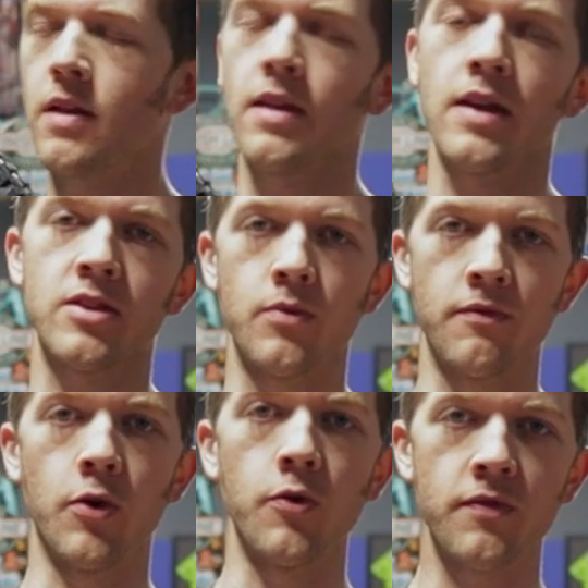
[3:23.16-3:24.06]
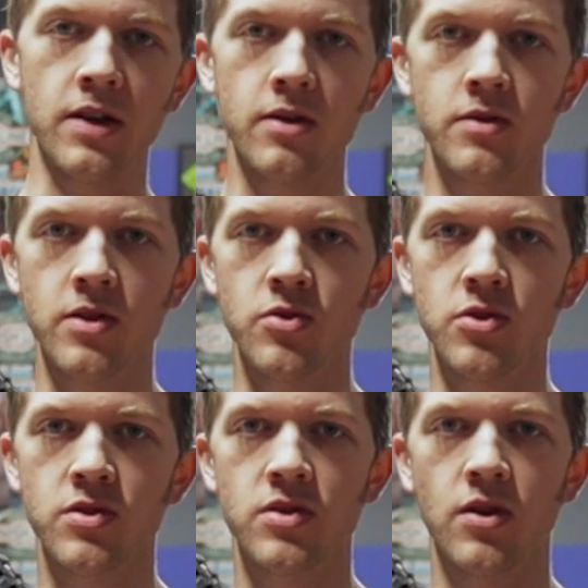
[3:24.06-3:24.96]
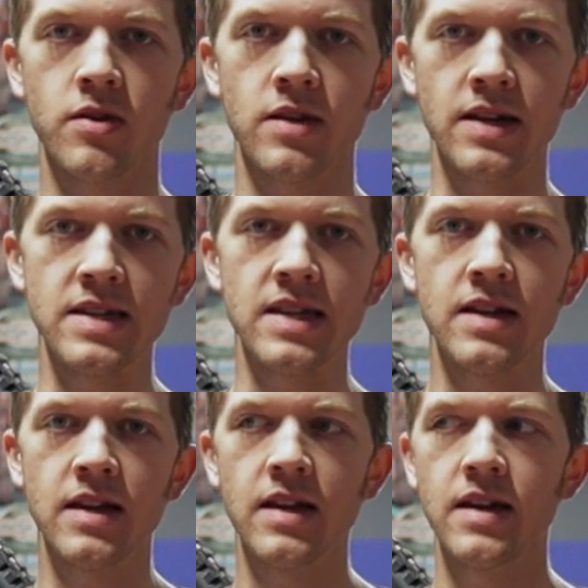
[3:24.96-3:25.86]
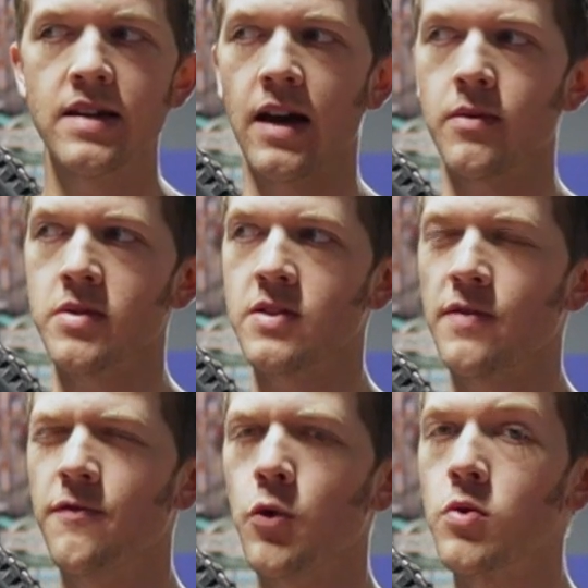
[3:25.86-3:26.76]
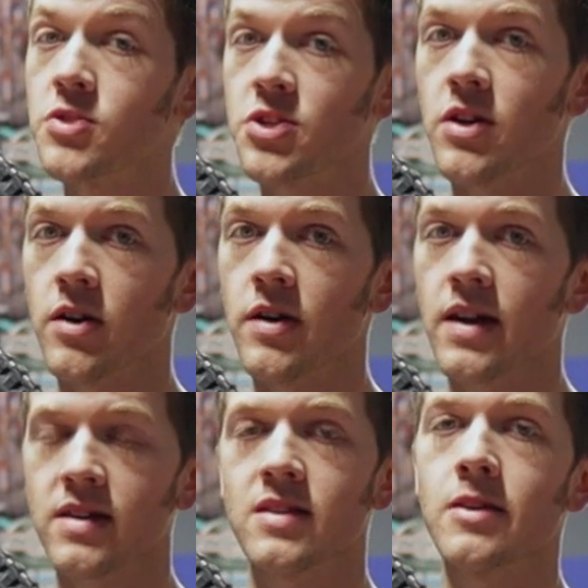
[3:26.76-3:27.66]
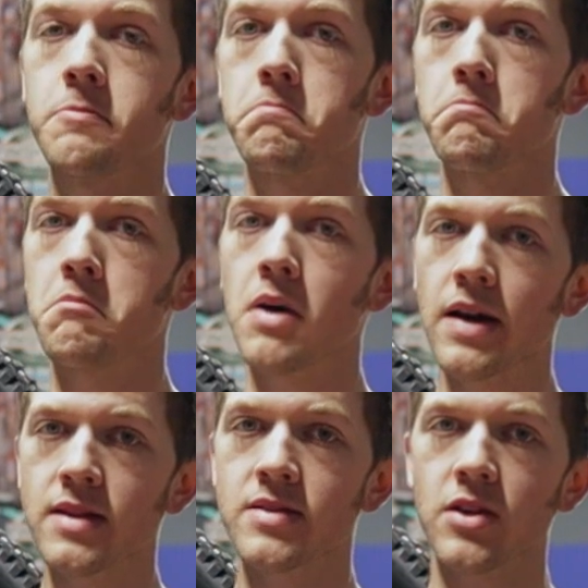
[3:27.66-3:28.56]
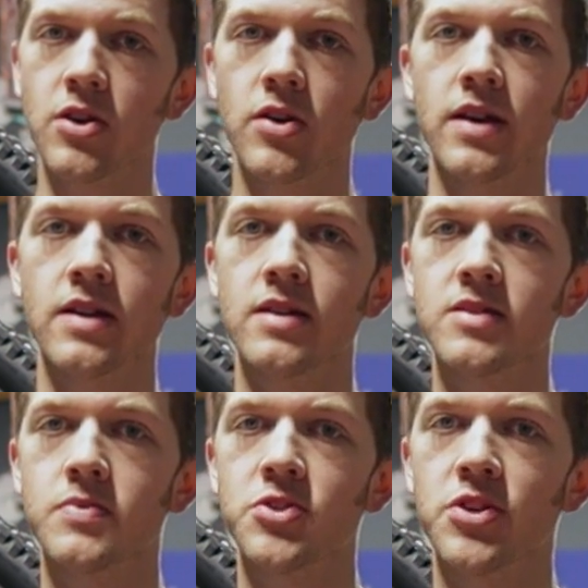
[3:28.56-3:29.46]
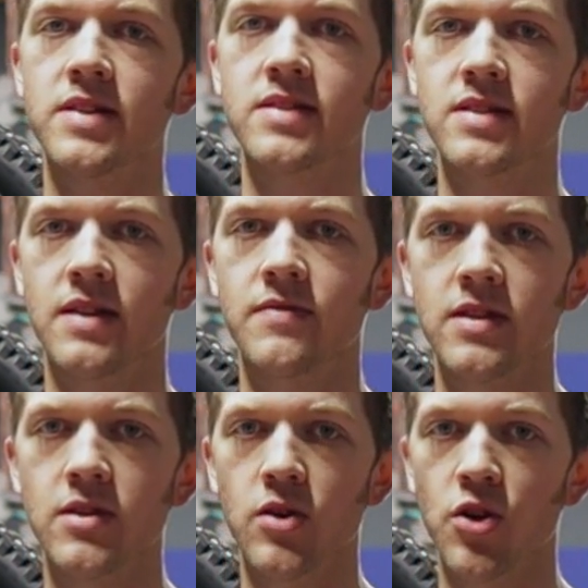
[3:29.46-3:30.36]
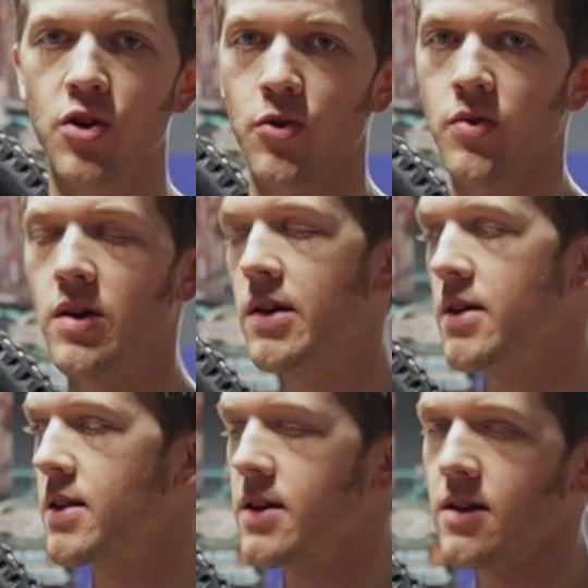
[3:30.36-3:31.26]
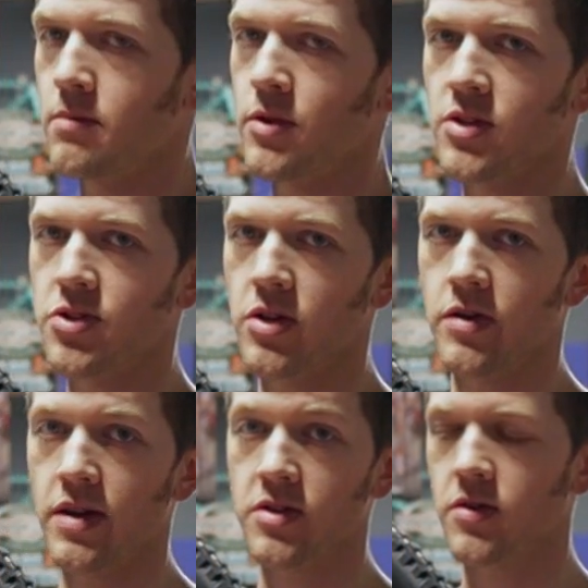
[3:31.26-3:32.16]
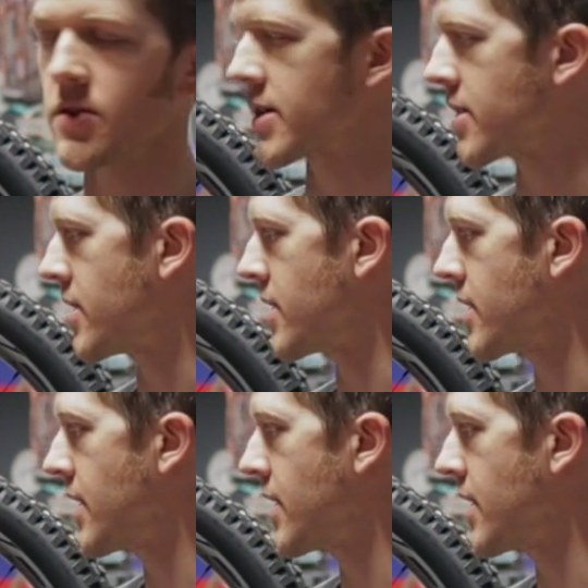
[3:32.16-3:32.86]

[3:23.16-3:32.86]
Like the Revolt video that you just saw that I did, that one's full GRX minus the crank. That's where Giant saved a little dough. They didn't put a GRX crank on it.